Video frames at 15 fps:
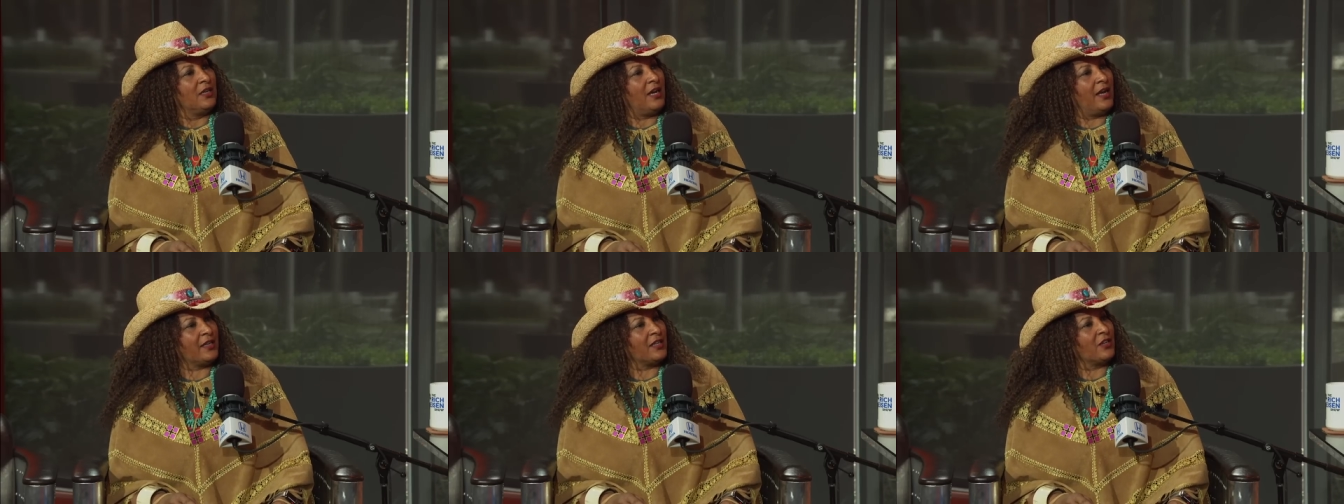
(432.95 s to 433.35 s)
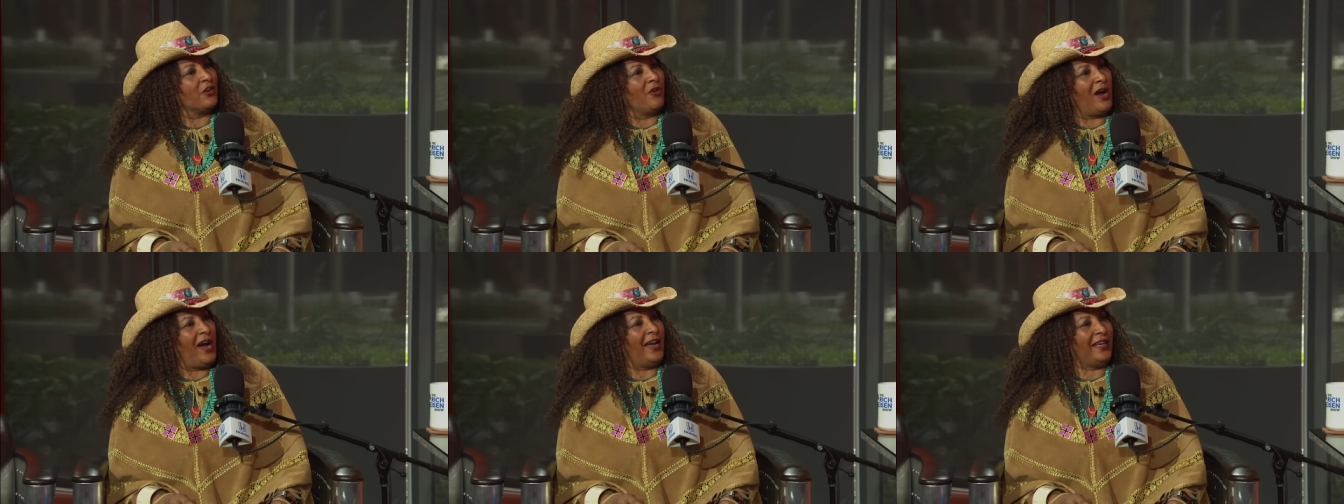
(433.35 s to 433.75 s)
I could
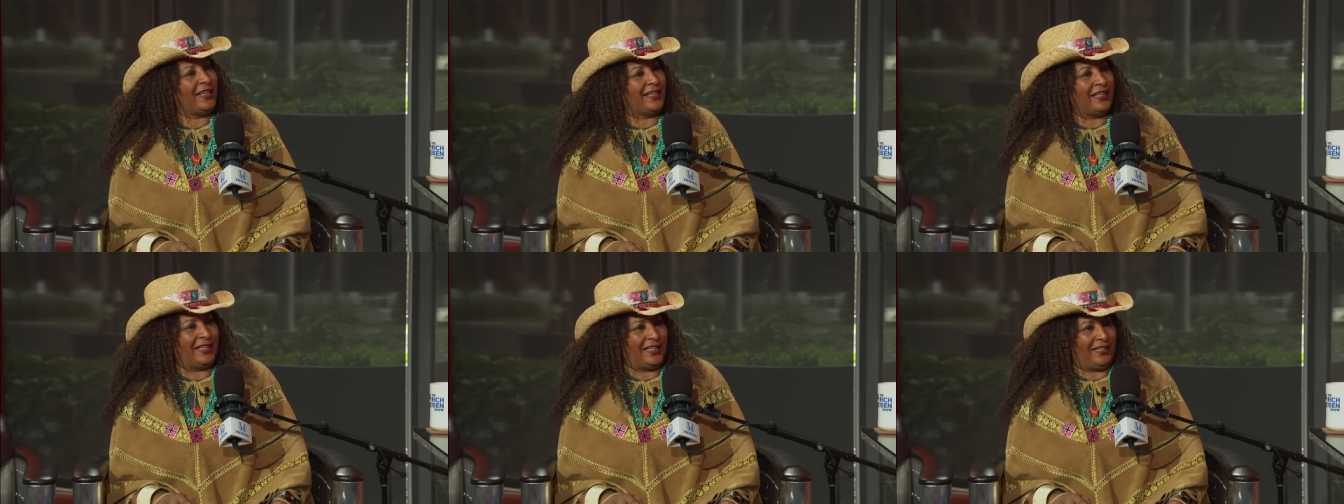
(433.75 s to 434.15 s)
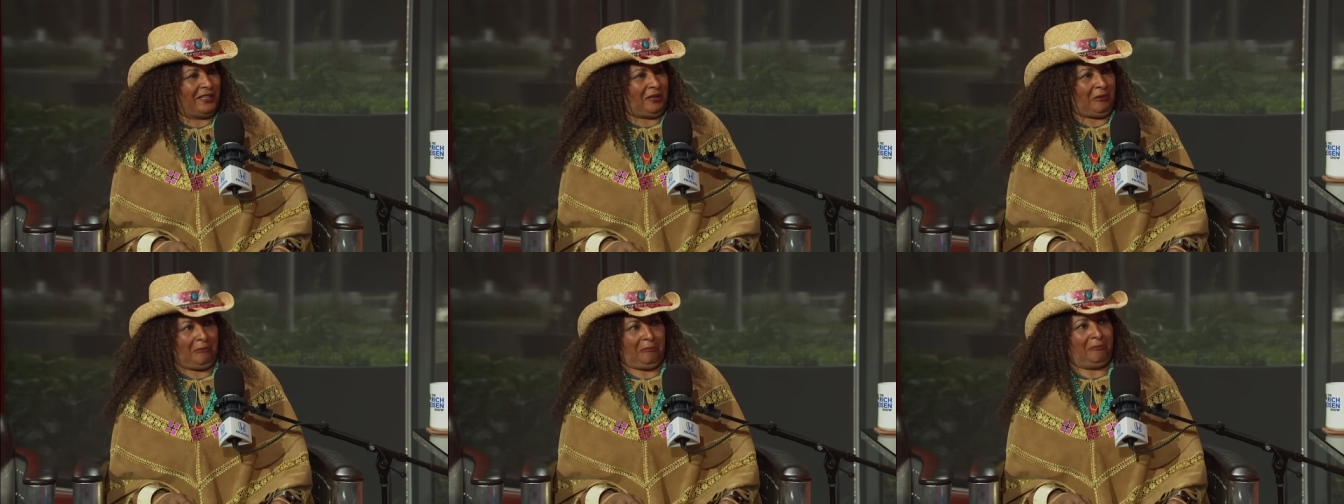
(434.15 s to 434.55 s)
go hiking.
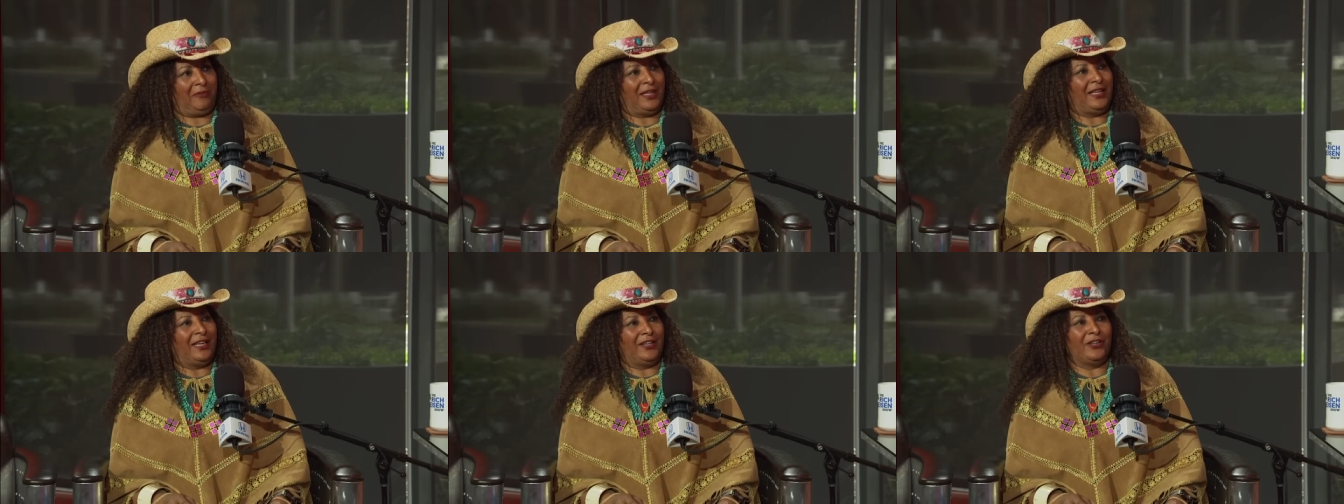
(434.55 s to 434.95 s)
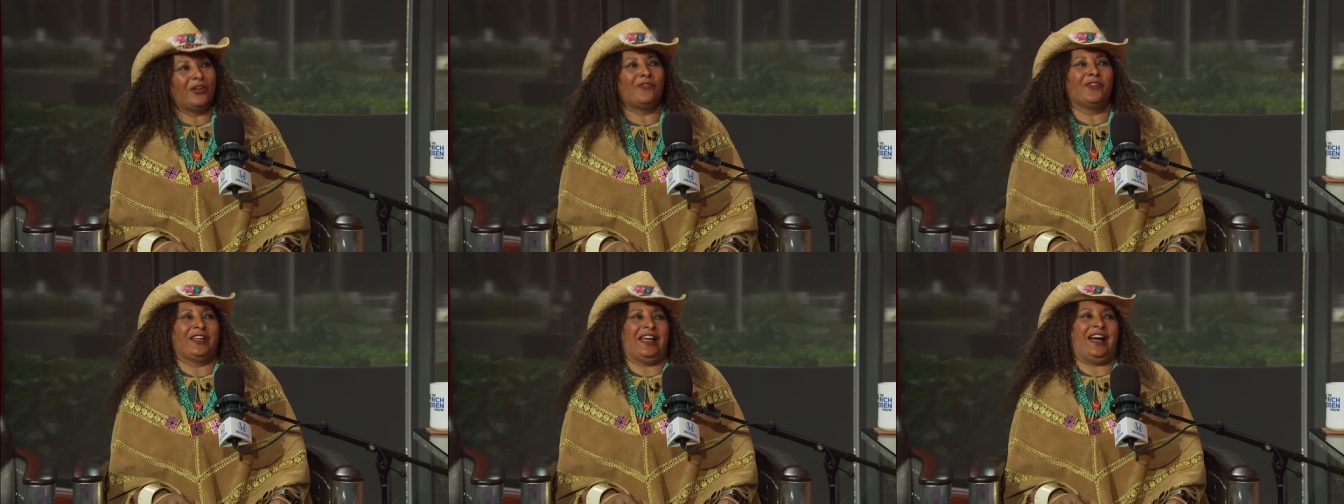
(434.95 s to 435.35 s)
Mm -hmm. No
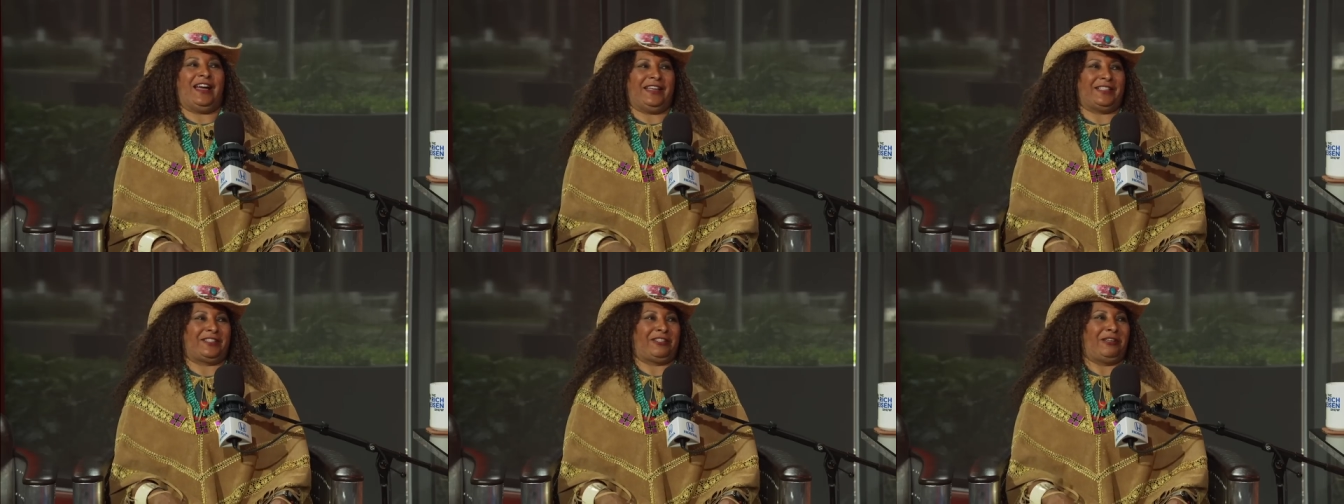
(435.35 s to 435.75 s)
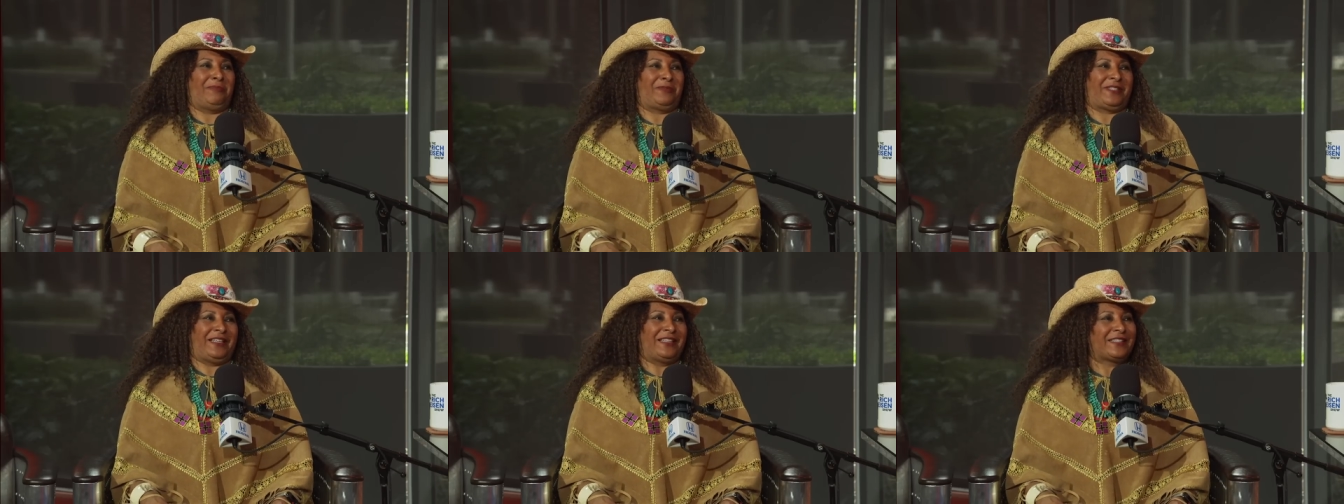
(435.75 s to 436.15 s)
one hikes
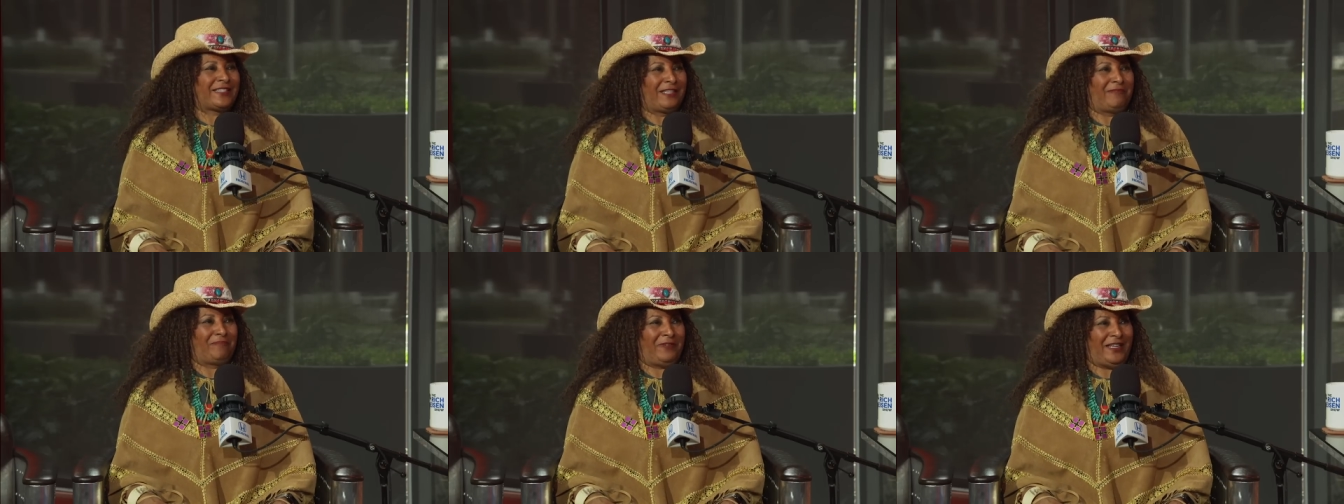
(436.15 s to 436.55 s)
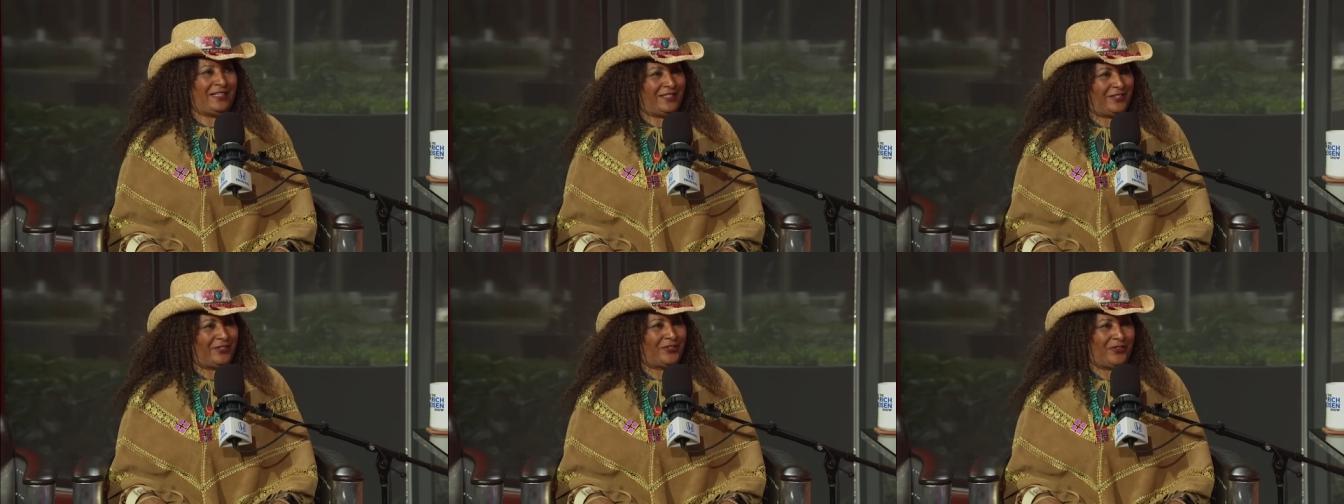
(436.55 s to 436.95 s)
up Sunset
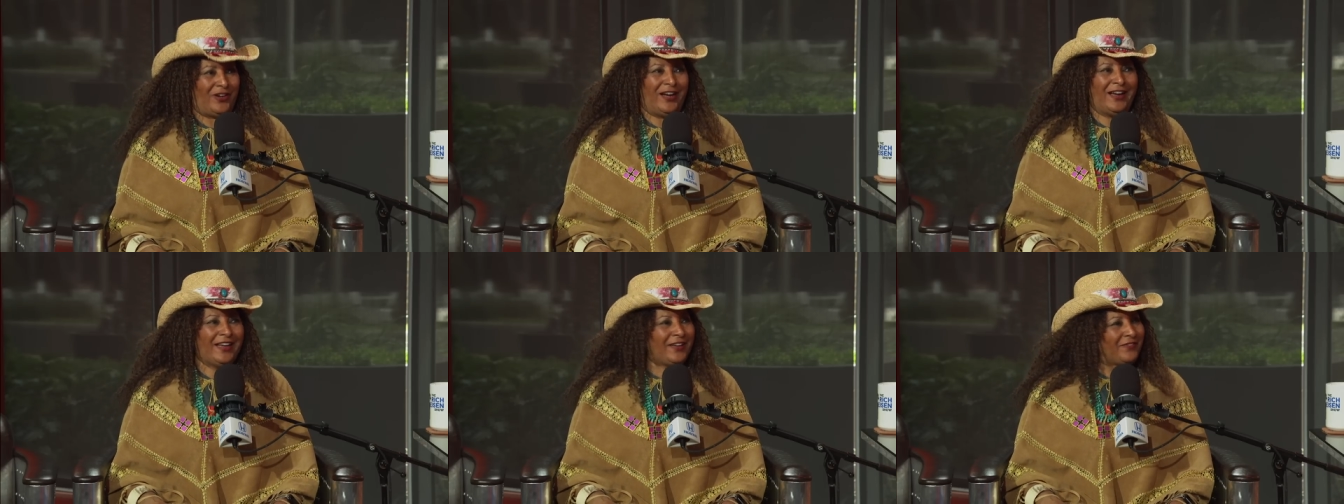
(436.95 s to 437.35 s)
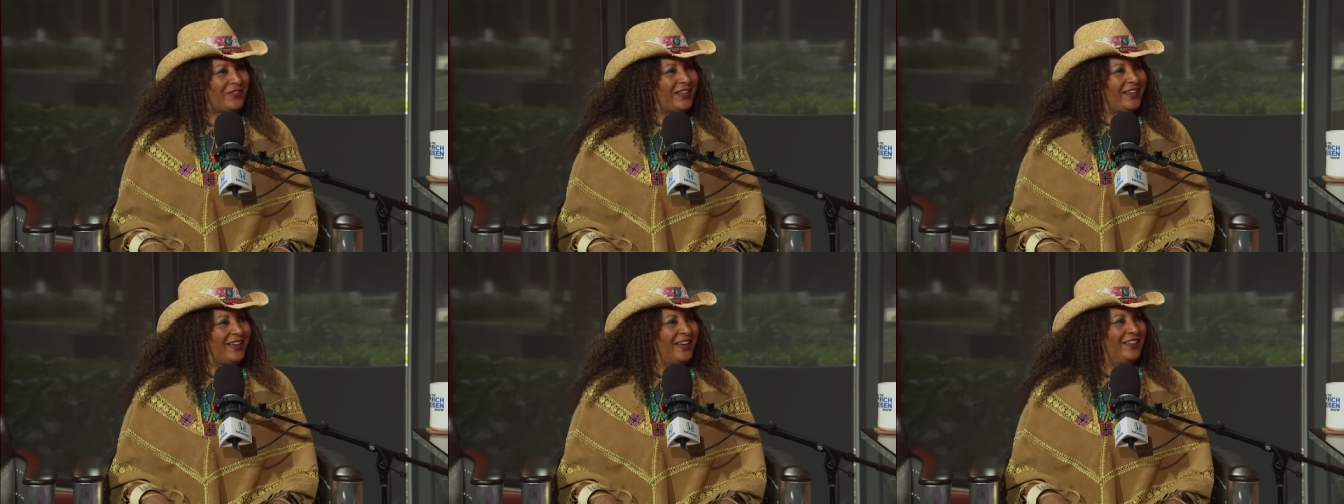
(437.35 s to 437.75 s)
Plaza Drive.
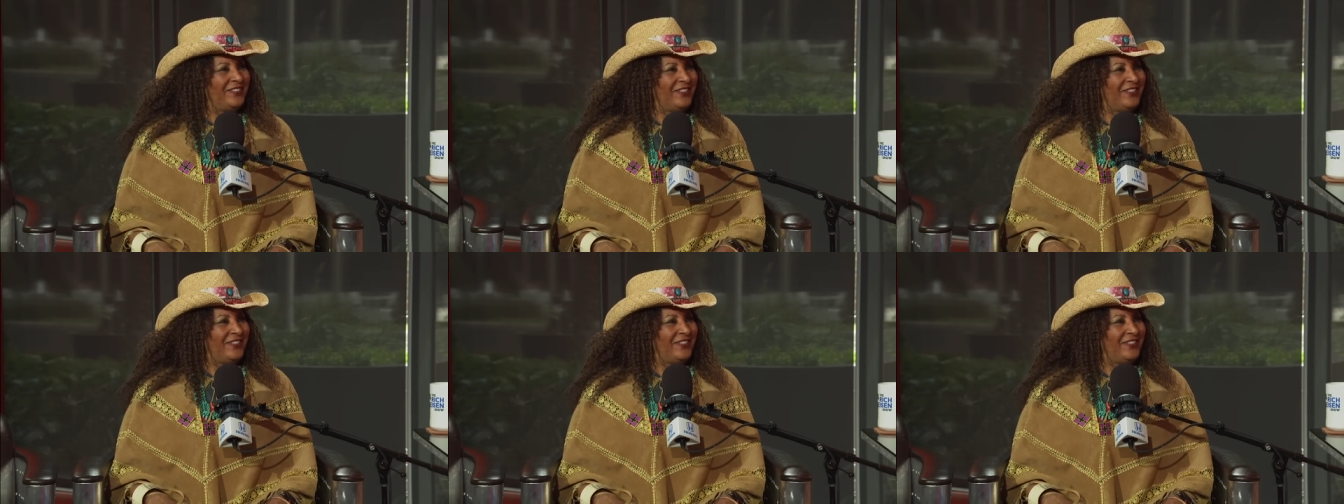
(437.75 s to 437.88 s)
Right.